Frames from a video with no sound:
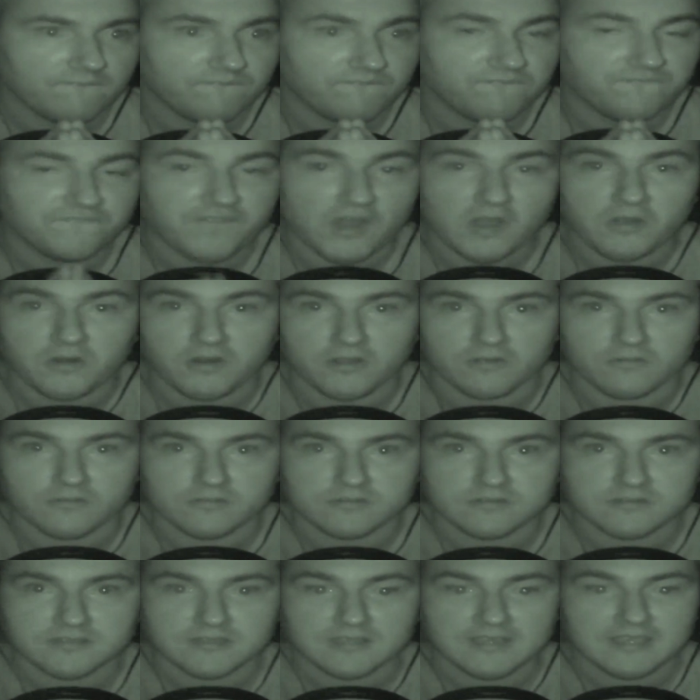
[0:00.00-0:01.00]

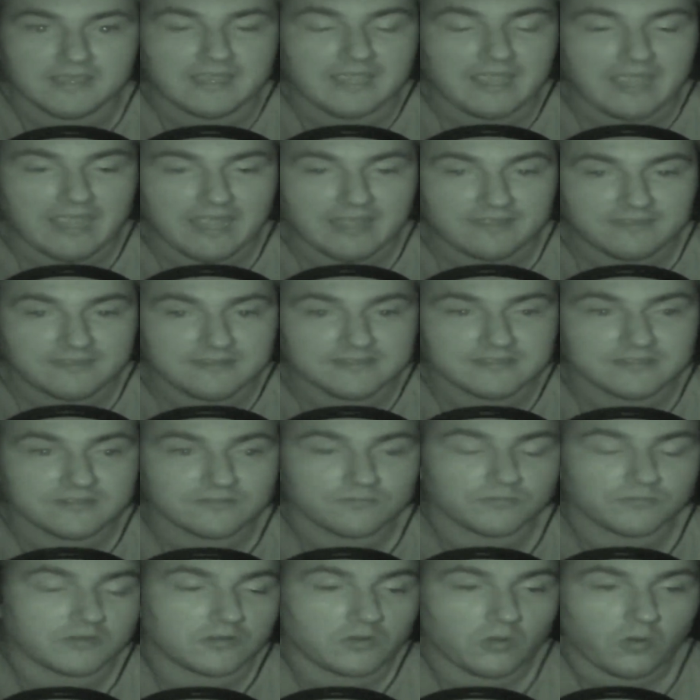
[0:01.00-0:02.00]
photos and this is
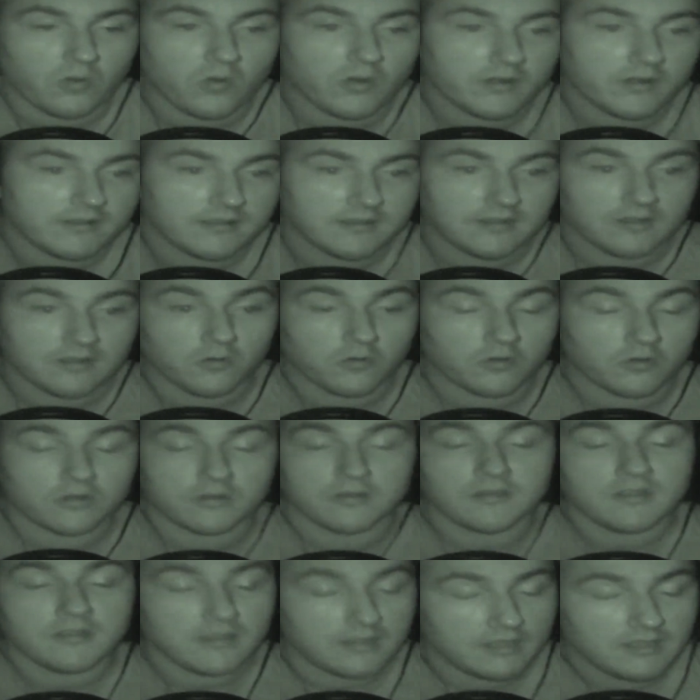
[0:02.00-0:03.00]
recorded or